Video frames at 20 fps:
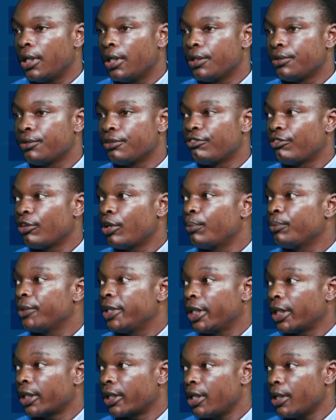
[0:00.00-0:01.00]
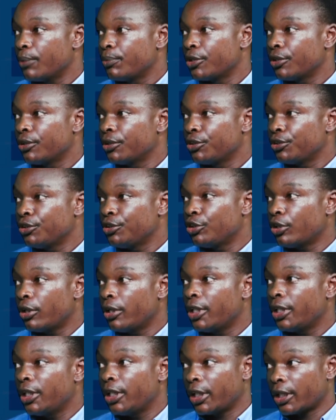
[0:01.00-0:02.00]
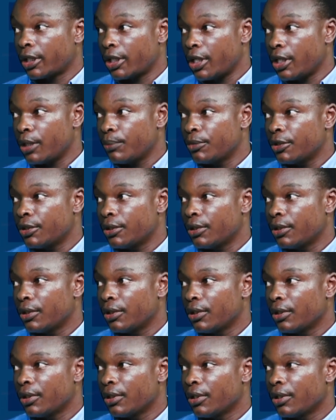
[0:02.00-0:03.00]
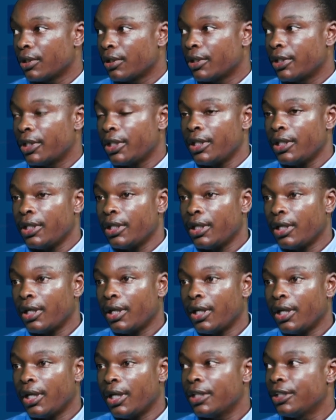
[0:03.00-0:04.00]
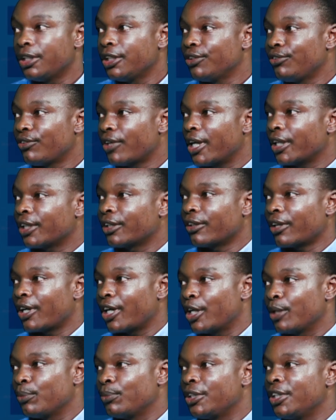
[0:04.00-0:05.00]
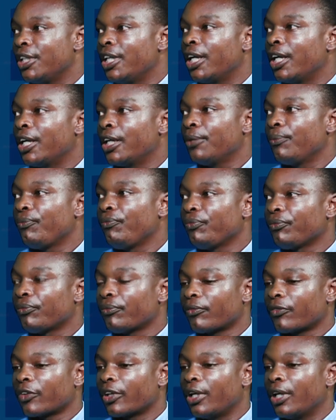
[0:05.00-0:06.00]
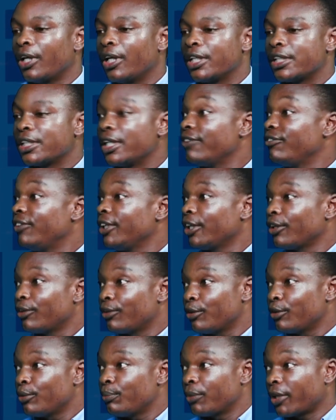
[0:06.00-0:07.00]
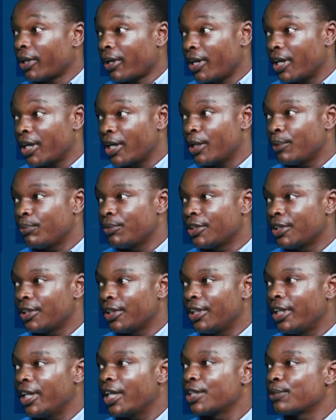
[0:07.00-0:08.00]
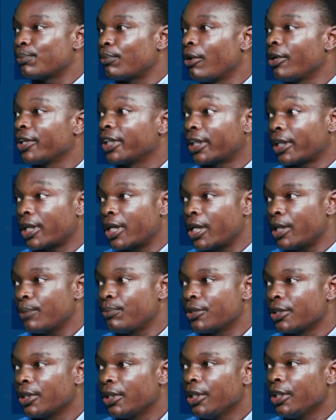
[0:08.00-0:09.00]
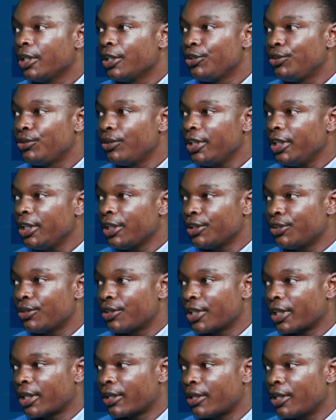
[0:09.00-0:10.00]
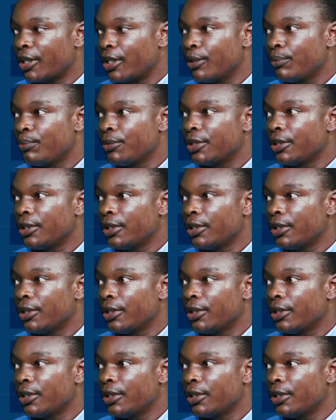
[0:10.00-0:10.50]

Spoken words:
form the clubs or to join the clubs. There are anti-drug clubs, there are saving group clubs, there are sport clubs. Joining those clubs